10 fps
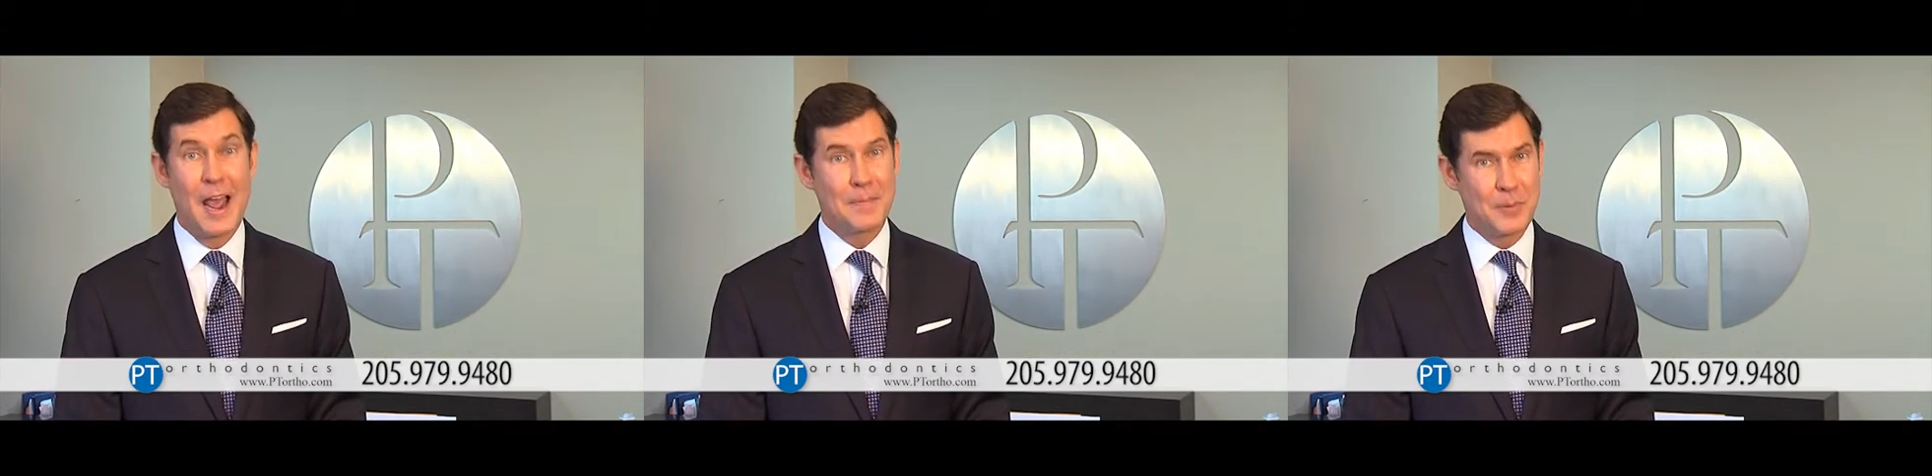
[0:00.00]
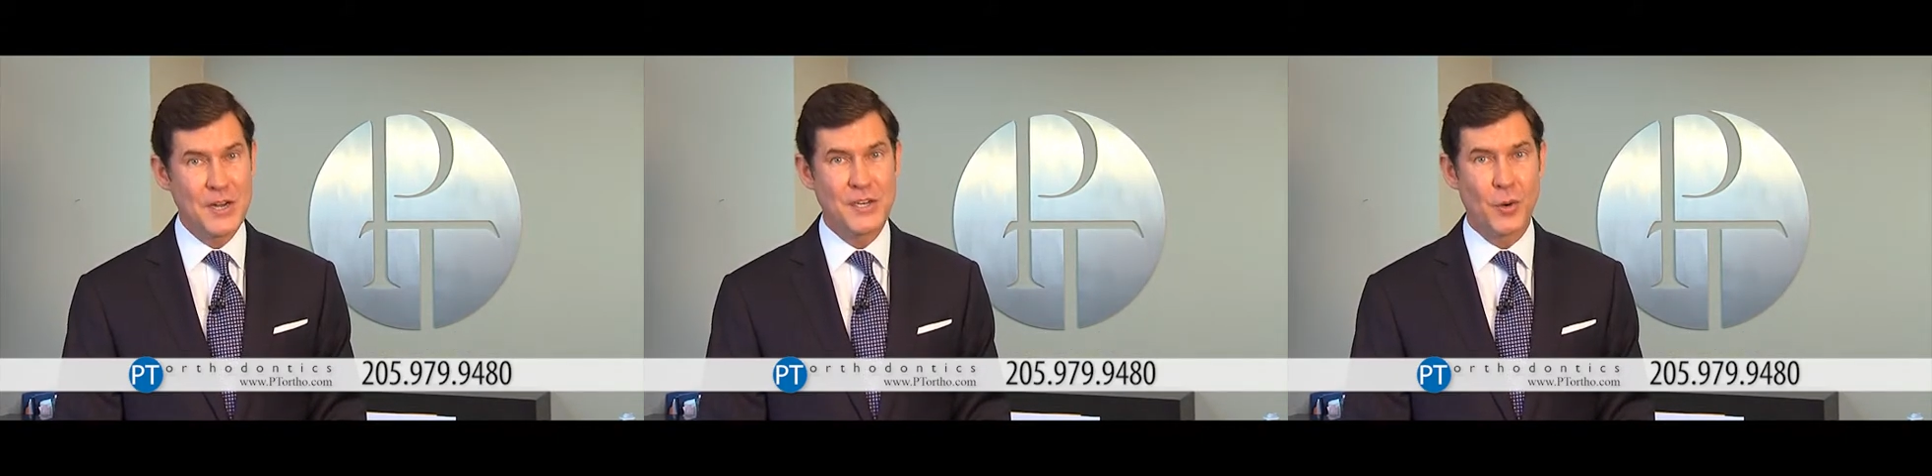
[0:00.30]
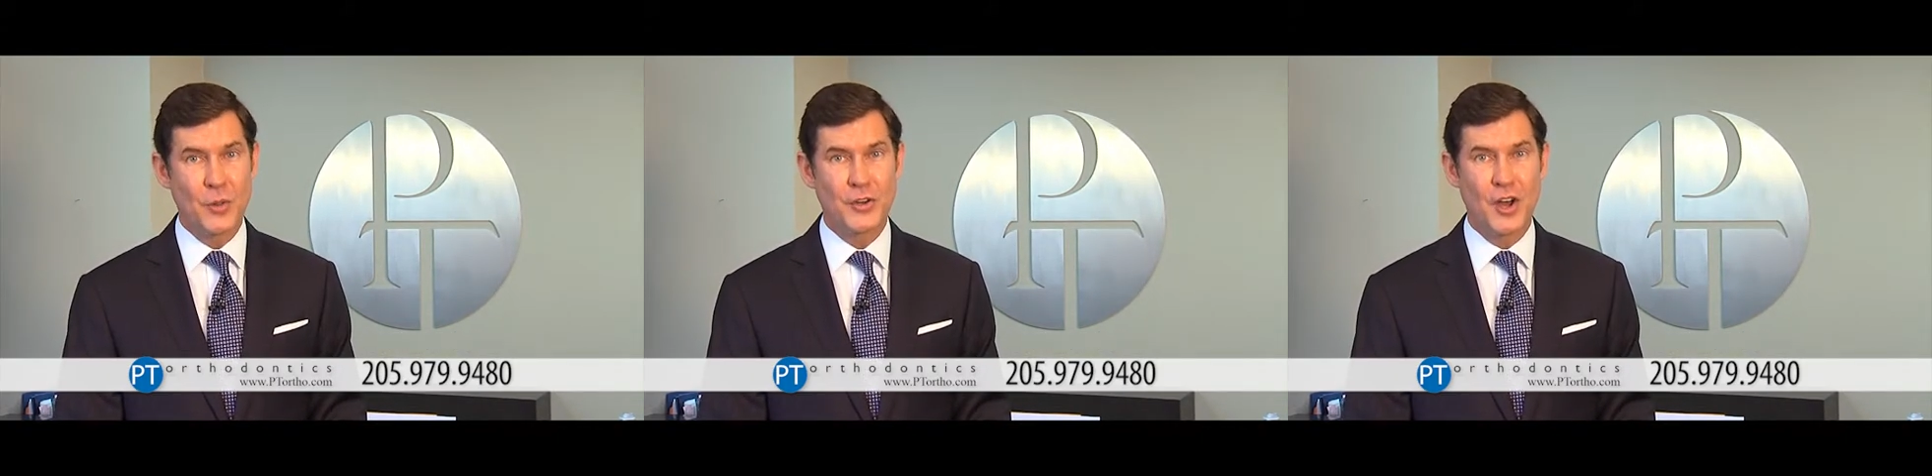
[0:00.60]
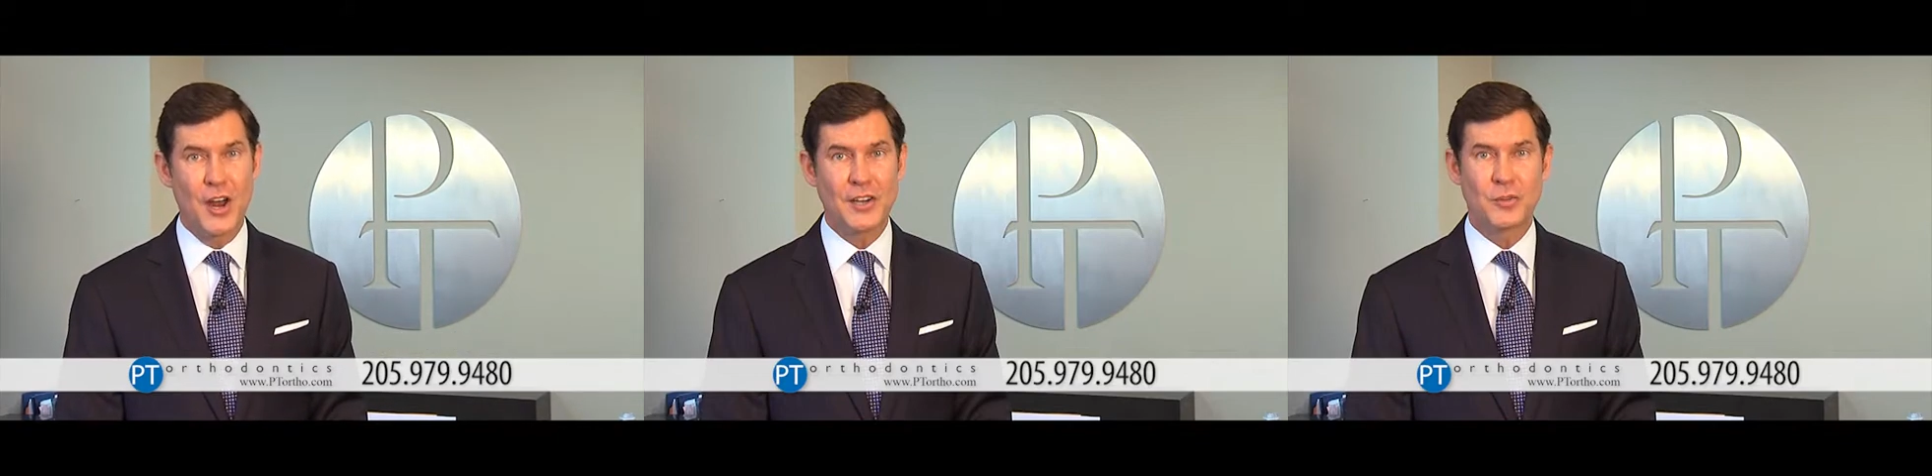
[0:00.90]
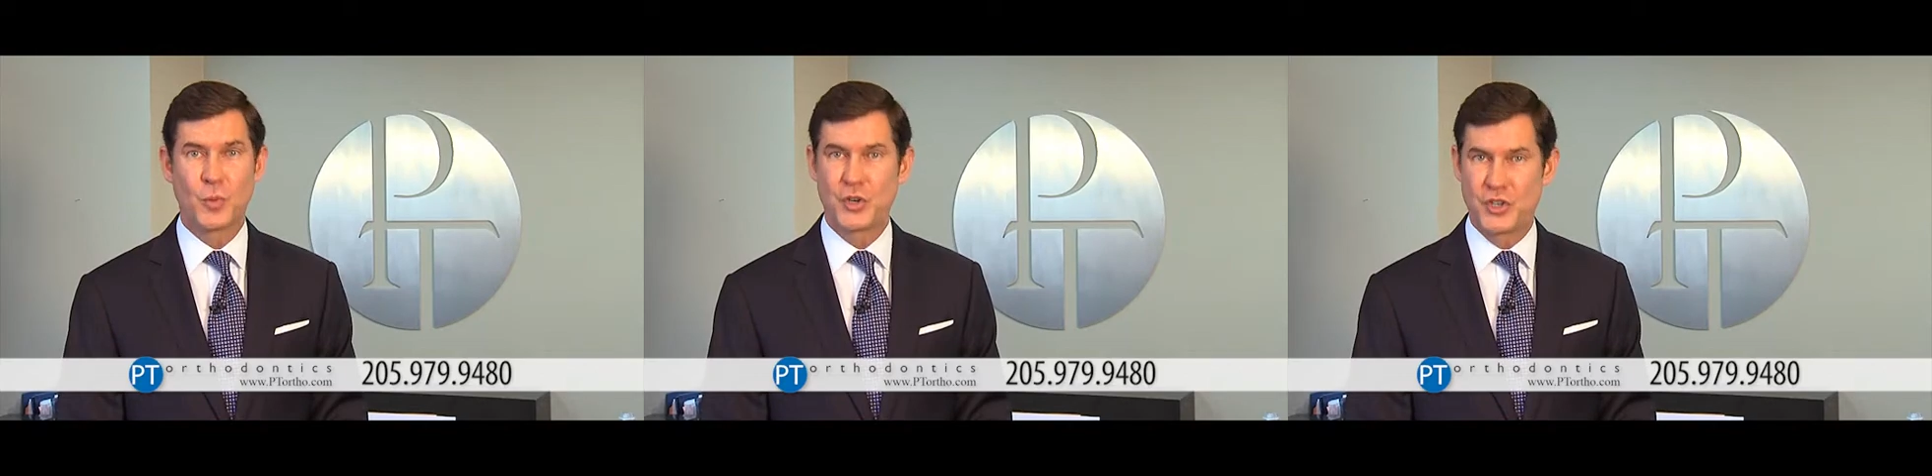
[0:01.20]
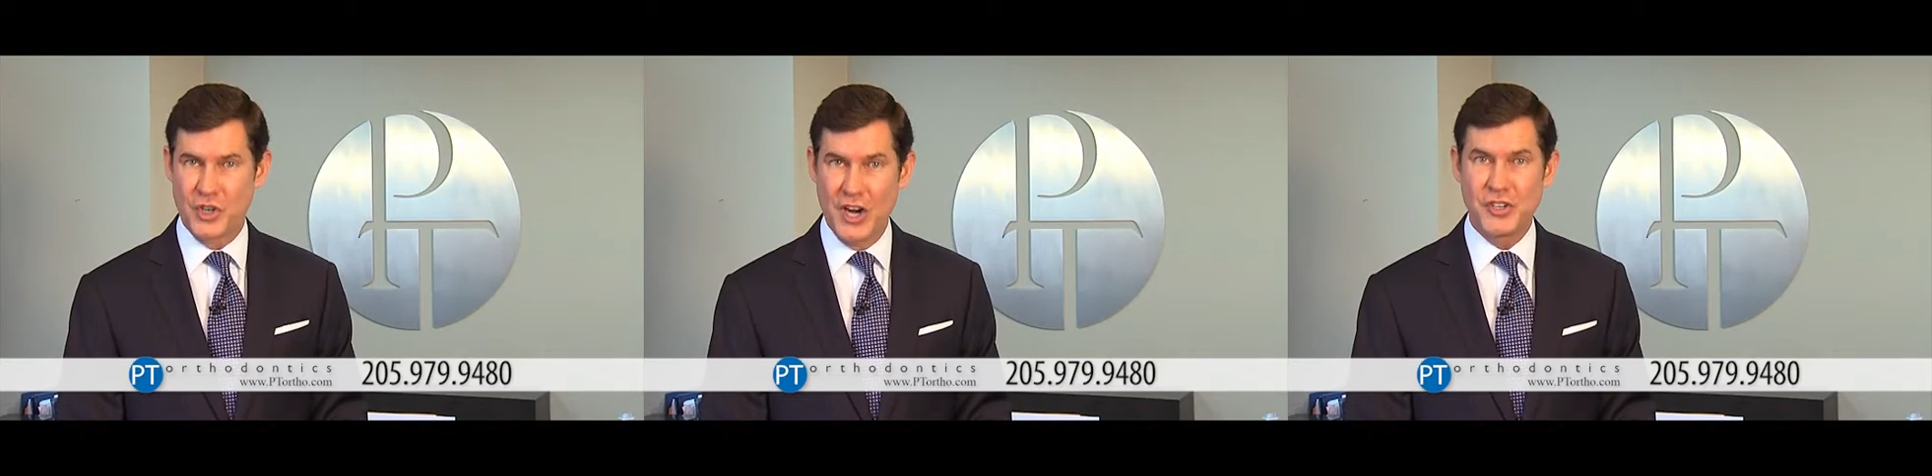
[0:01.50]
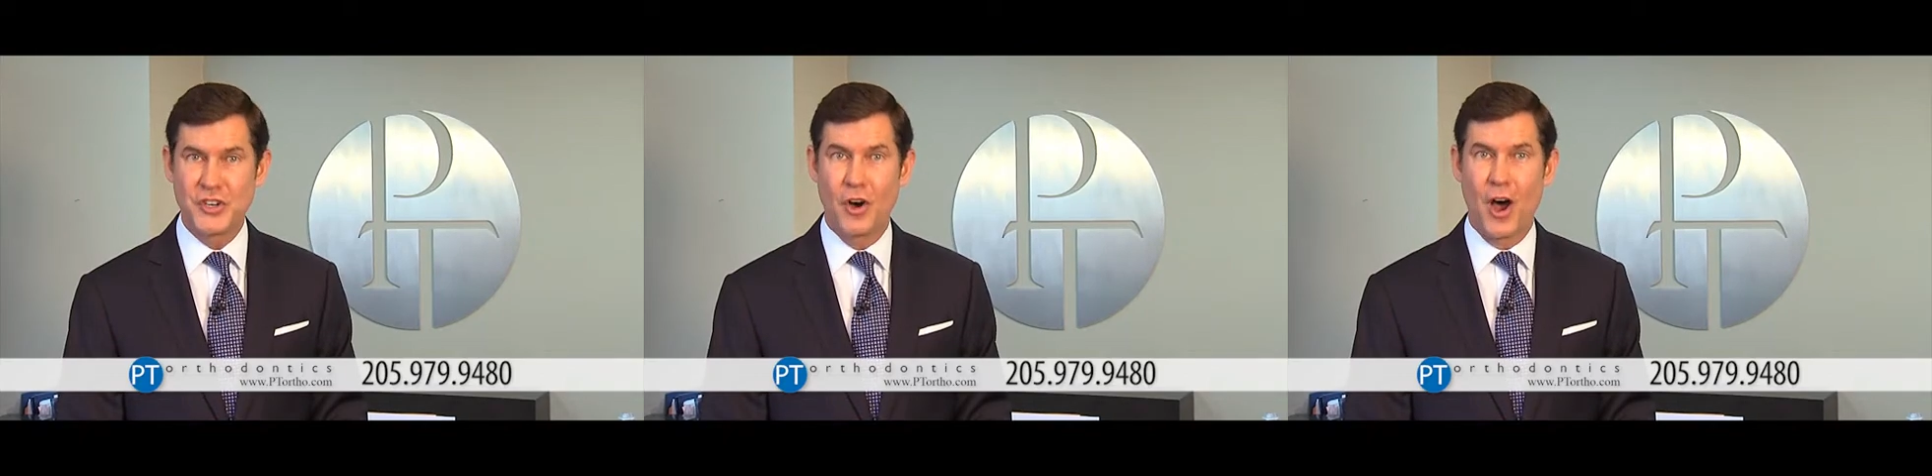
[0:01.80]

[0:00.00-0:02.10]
At PT Orthodontics, we're changing